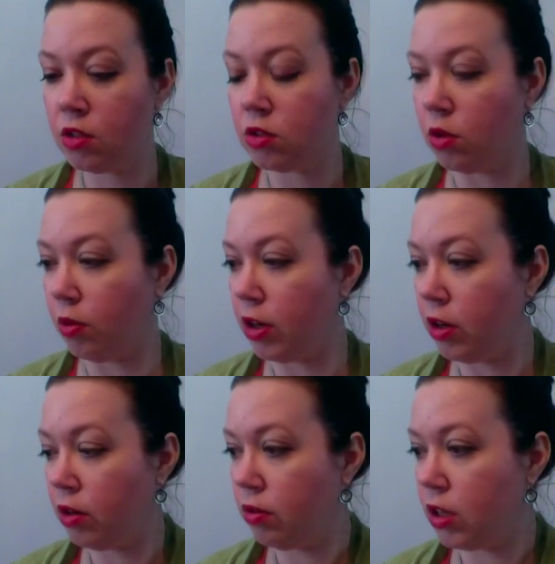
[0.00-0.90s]
So what you're
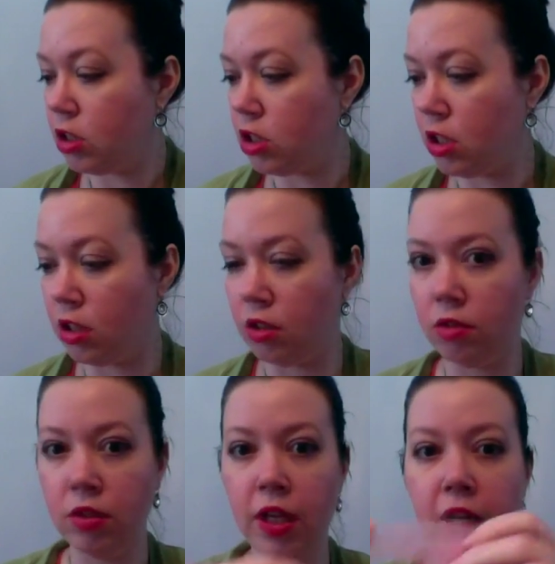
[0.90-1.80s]
going to want to
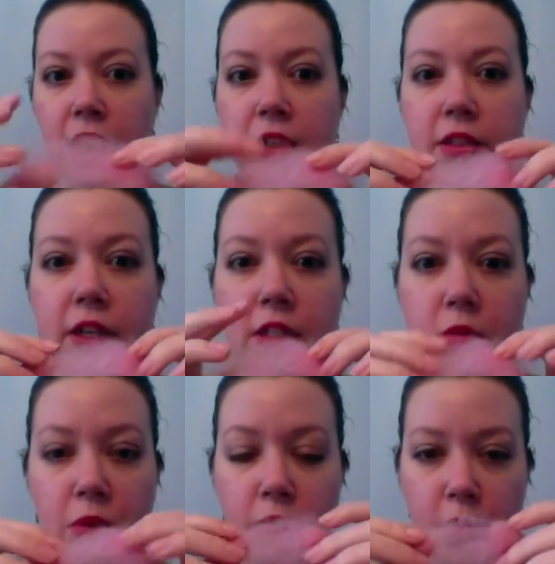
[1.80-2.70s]
do is get
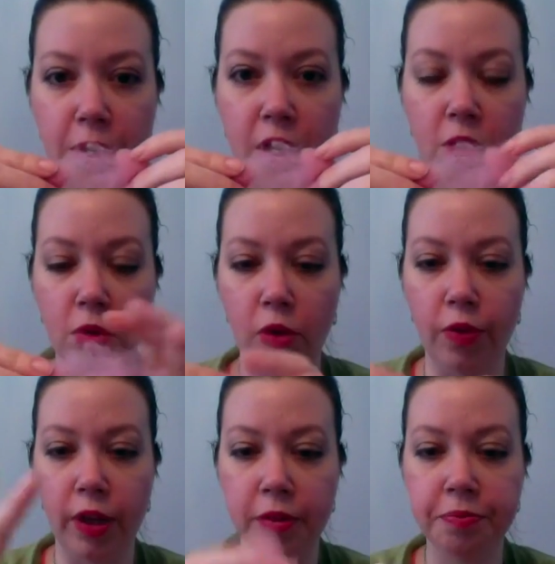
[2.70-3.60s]
some of the pink
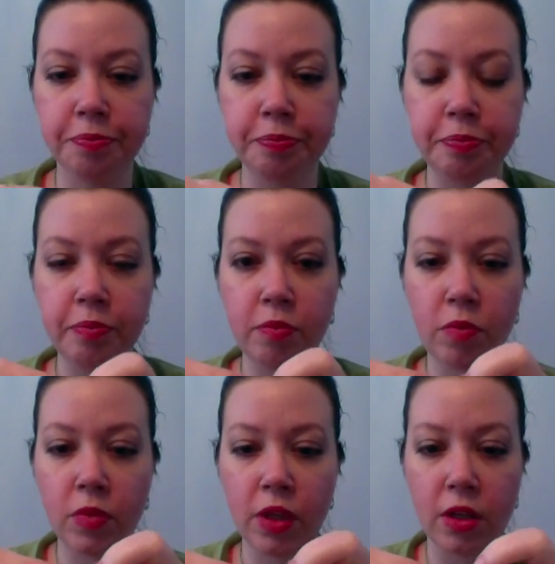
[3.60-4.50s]
roving
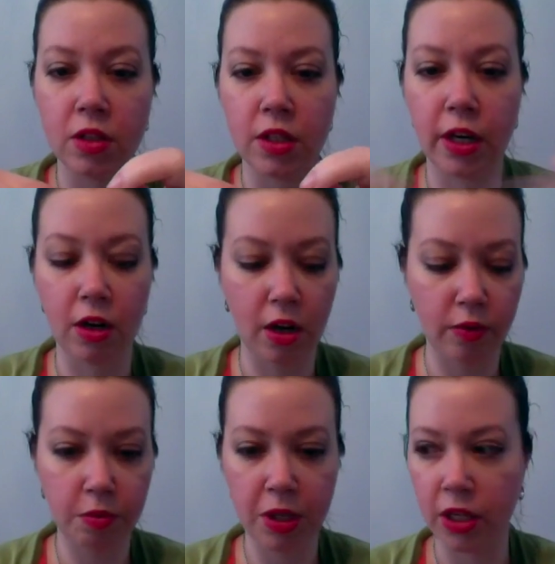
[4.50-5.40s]
and tear off
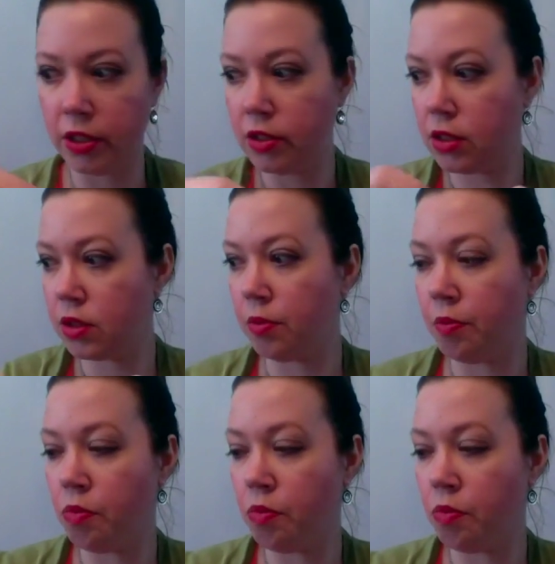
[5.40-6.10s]
a piece.